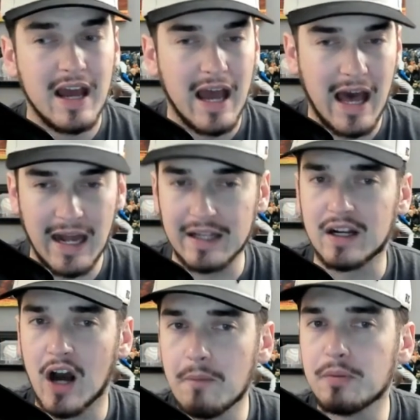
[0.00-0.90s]
at a
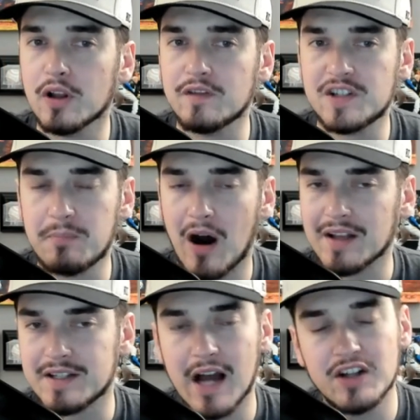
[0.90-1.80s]
couple of
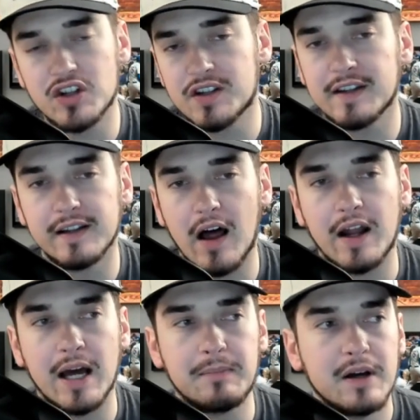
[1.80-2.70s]
spots, not just in the
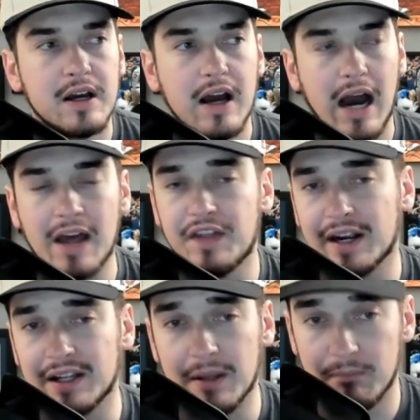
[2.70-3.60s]
lineup. I
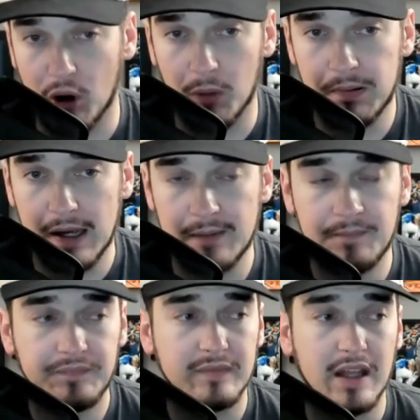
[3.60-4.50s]
think in the bullpen,
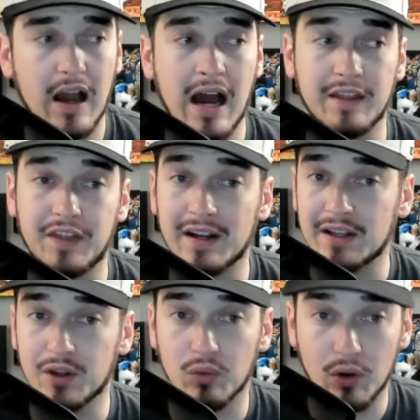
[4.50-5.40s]
I think
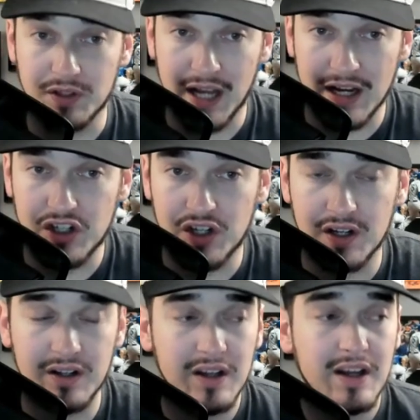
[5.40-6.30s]
in the
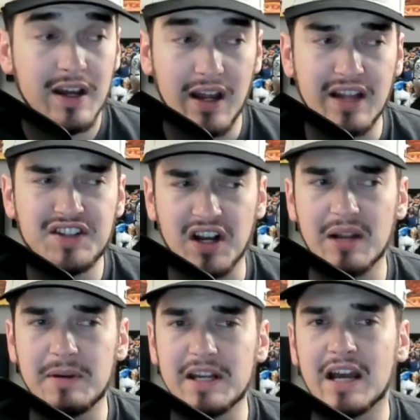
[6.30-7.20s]
rotation, it's going
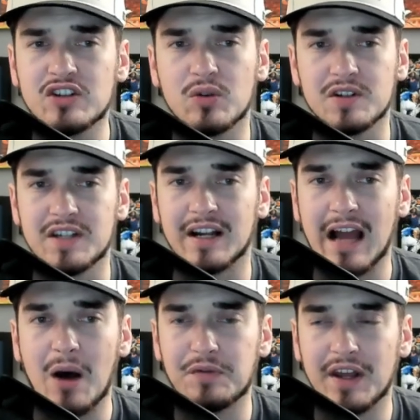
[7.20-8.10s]
to be interesting
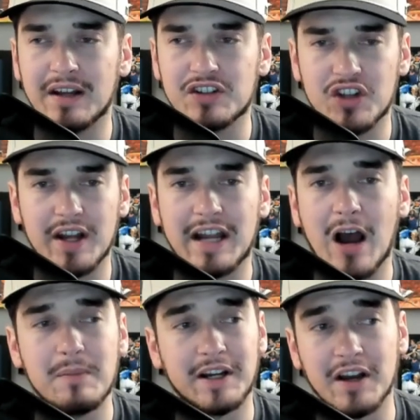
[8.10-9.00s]
how things shake
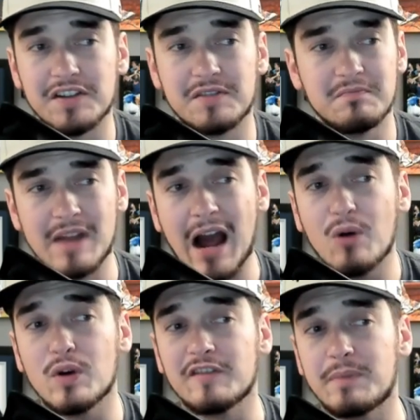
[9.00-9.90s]
out, because
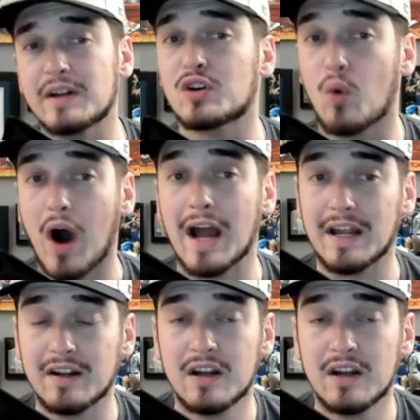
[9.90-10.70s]
now we've been quiet